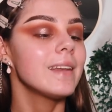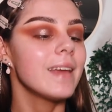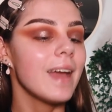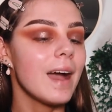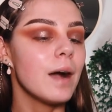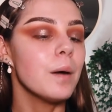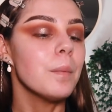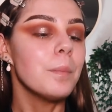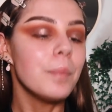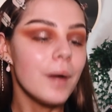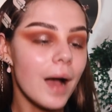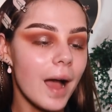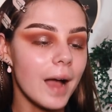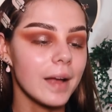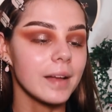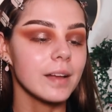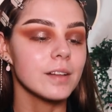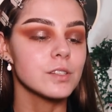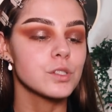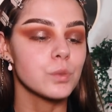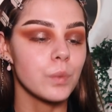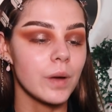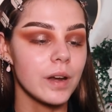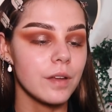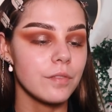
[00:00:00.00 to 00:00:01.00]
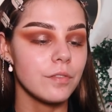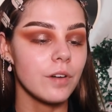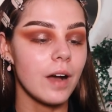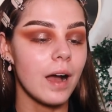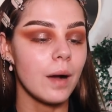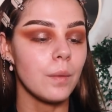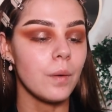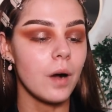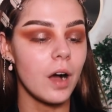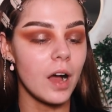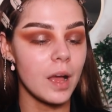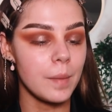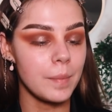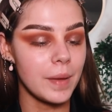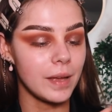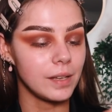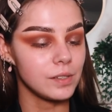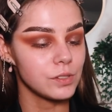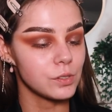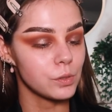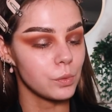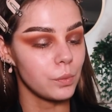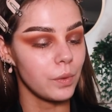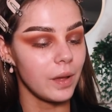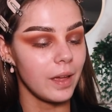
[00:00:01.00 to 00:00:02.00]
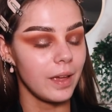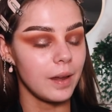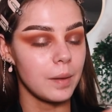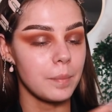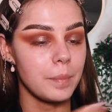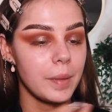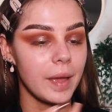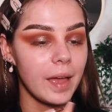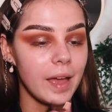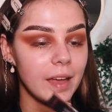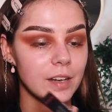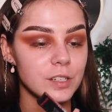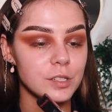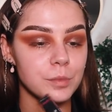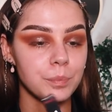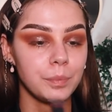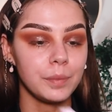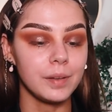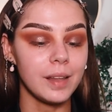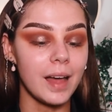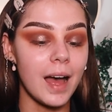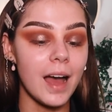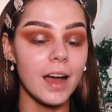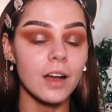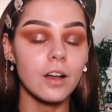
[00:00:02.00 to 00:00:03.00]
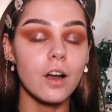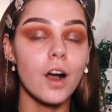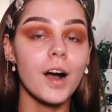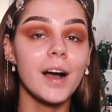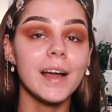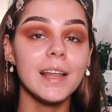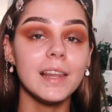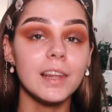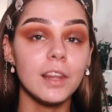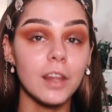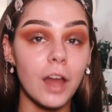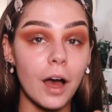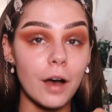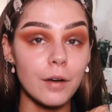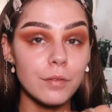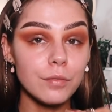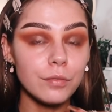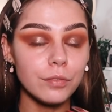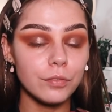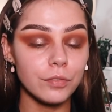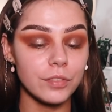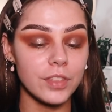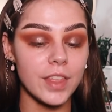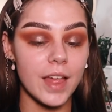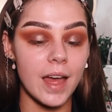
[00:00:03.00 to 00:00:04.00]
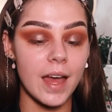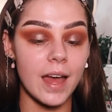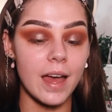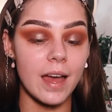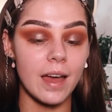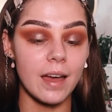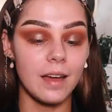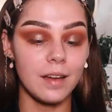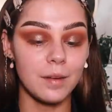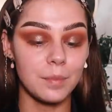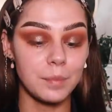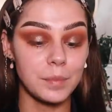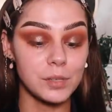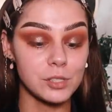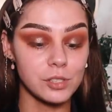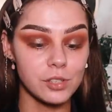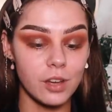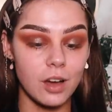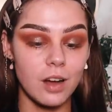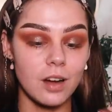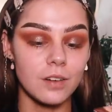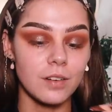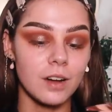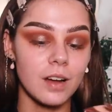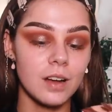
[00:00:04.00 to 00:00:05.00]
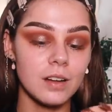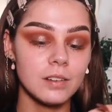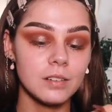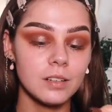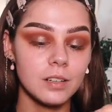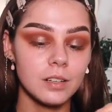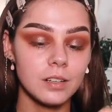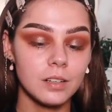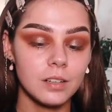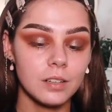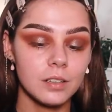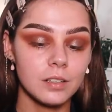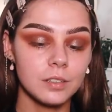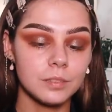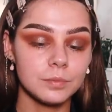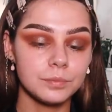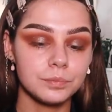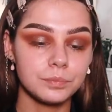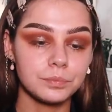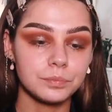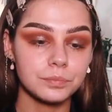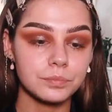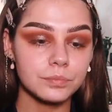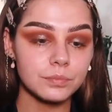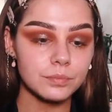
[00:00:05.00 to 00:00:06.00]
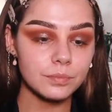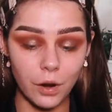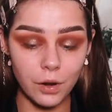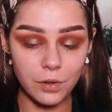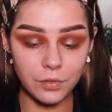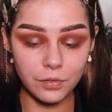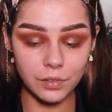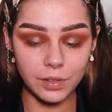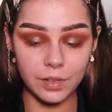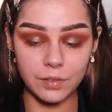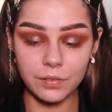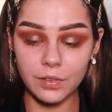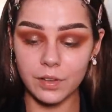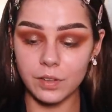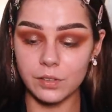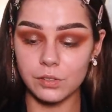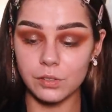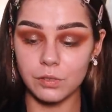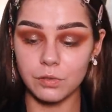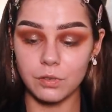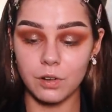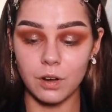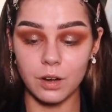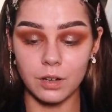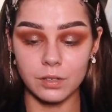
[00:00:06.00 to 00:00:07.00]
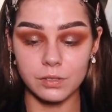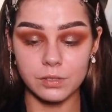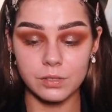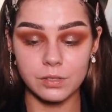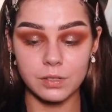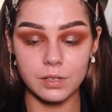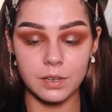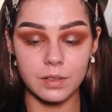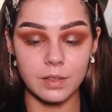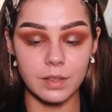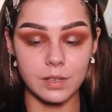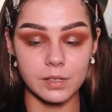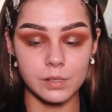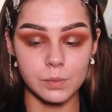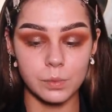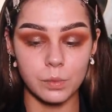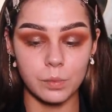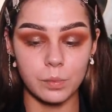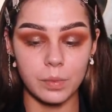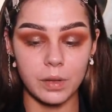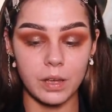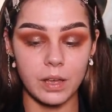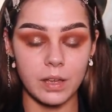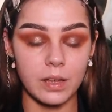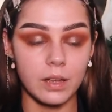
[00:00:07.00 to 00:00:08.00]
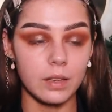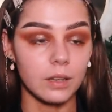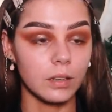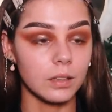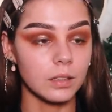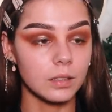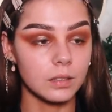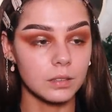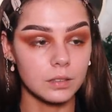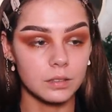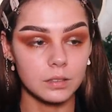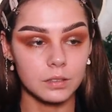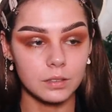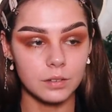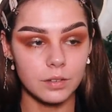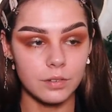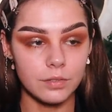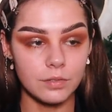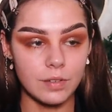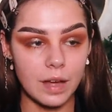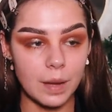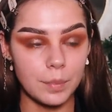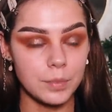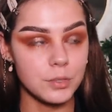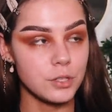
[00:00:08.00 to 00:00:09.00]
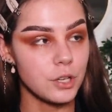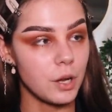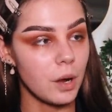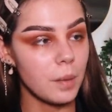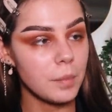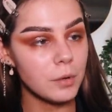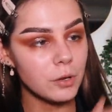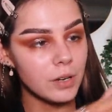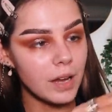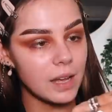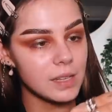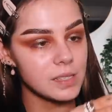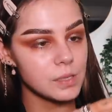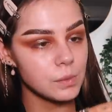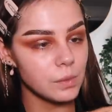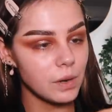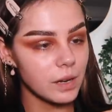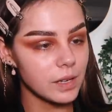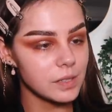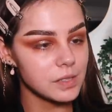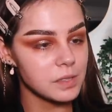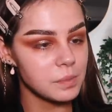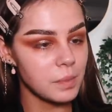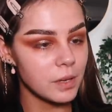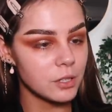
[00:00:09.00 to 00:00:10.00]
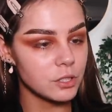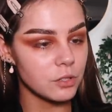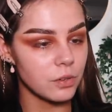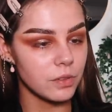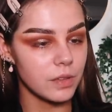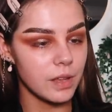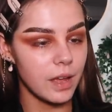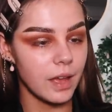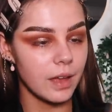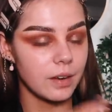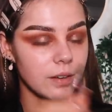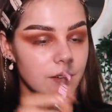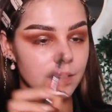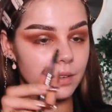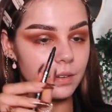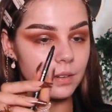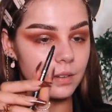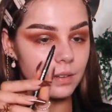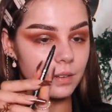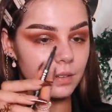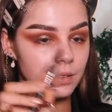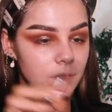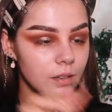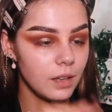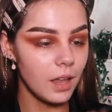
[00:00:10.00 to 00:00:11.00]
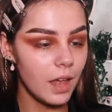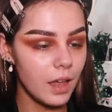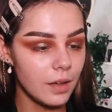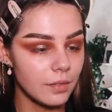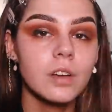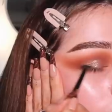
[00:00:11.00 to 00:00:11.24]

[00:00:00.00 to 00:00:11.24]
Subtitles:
Gal Bang 24-hour eye pencil in pitch black. I love their mascara. I think it's so good. So hopefully, fingers crossed, this will be fab too. I'm gonna have a little like smudger on the end. Love.